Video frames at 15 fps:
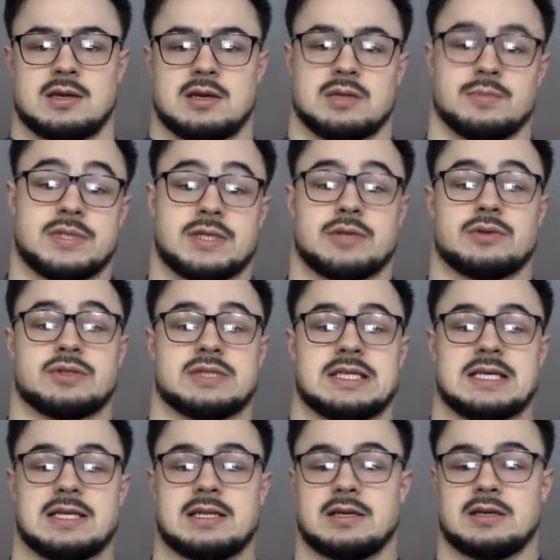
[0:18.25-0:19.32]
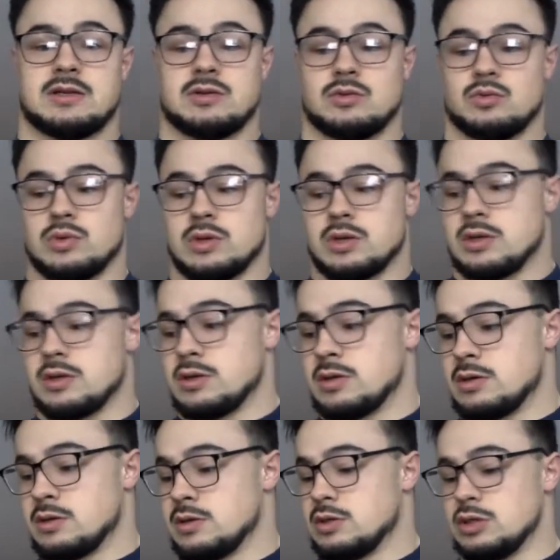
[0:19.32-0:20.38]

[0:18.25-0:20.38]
The materials needed were,